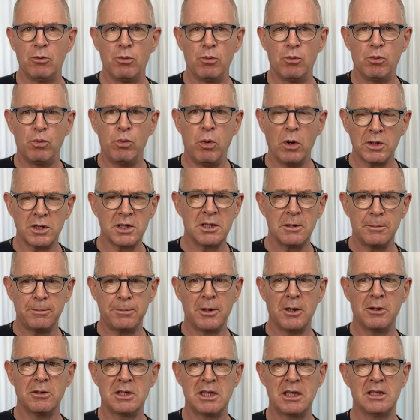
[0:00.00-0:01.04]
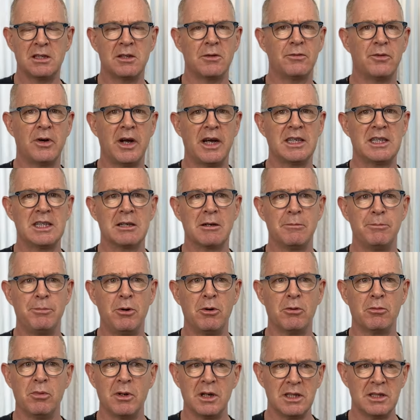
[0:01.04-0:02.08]
what's the process of writing a
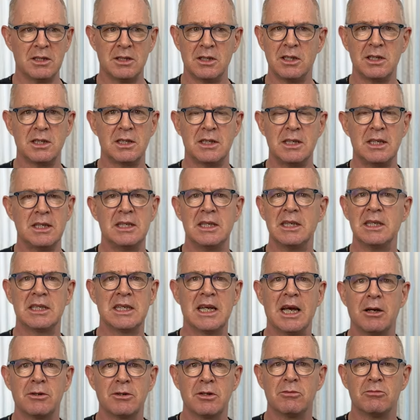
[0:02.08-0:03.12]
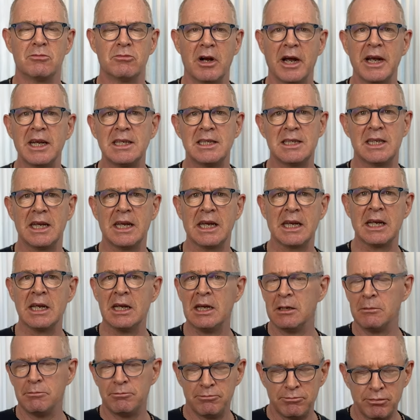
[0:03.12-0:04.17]
book? Well, it's just sitting down and writing
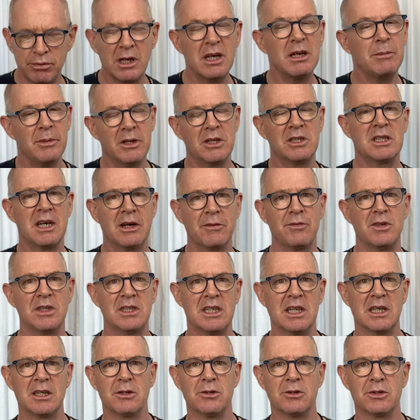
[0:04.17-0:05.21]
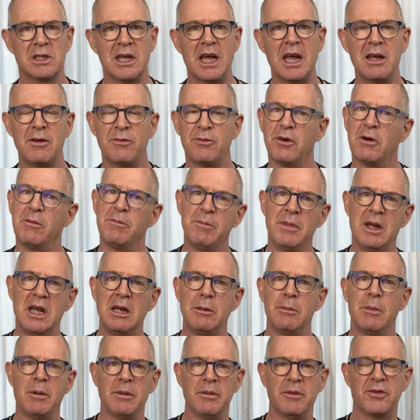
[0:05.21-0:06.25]
pretty much every single day for a
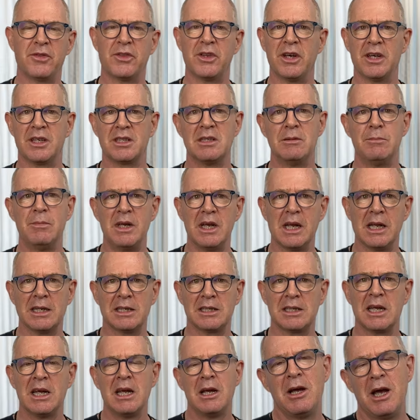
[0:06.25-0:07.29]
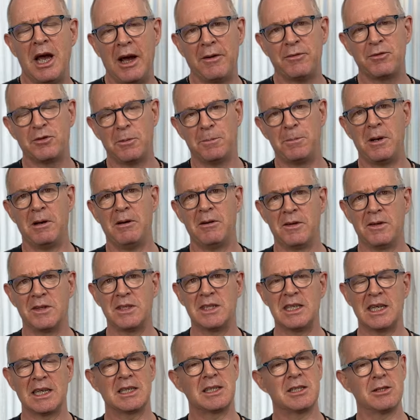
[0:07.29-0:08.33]
minimum of 30 minutes. After a period of
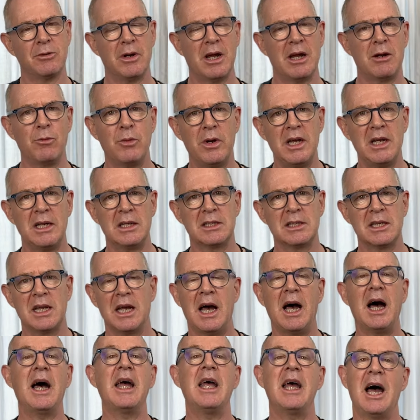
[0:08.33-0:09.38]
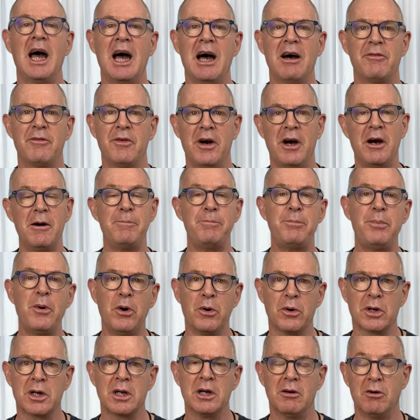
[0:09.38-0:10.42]
six to eight weeks, I have a
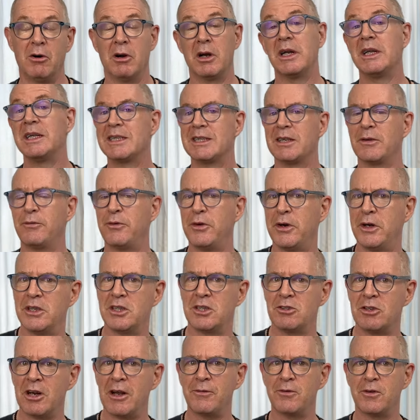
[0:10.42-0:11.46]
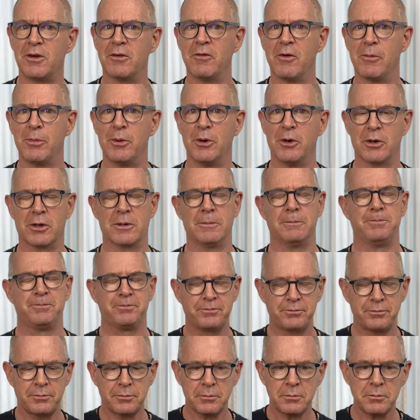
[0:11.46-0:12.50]
book, or at least the first draft of a book.
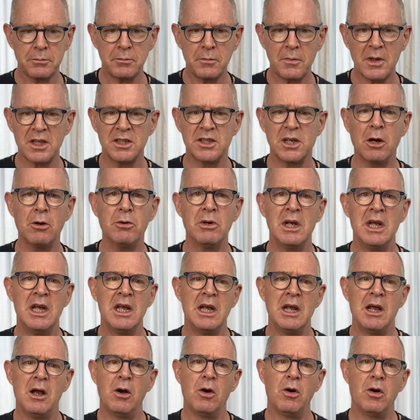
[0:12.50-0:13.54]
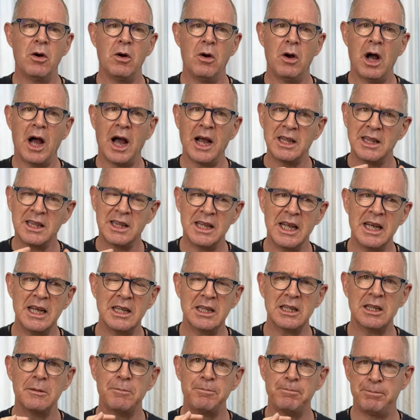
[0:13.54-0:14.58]
So I
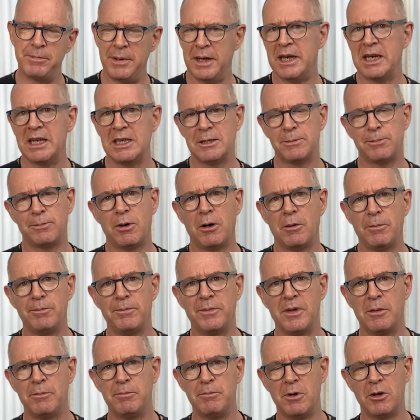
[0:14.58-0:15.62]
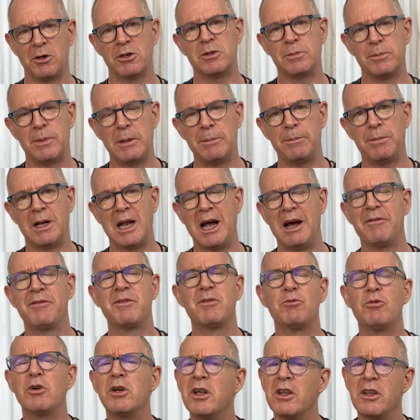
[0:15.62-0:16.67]
think the biggest problem that most people have,
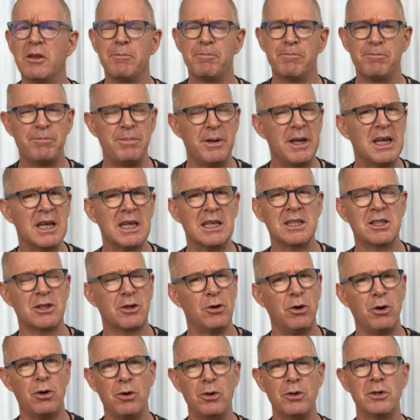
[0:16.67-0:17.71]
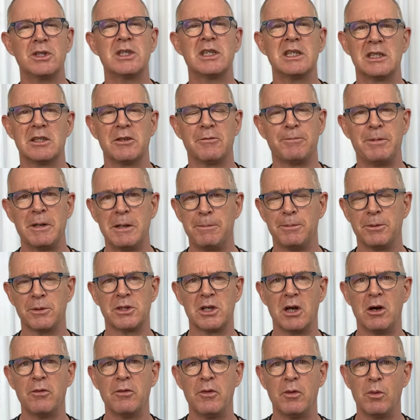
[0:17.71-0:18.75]
and one of the biggest causes of people's
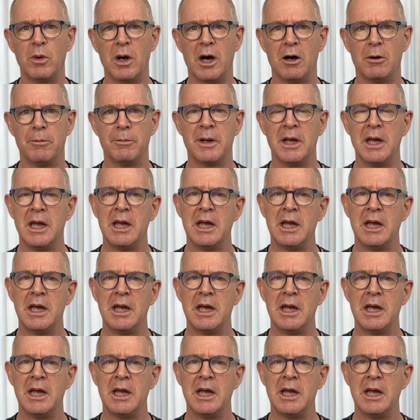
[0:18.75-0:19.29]
overwhelm,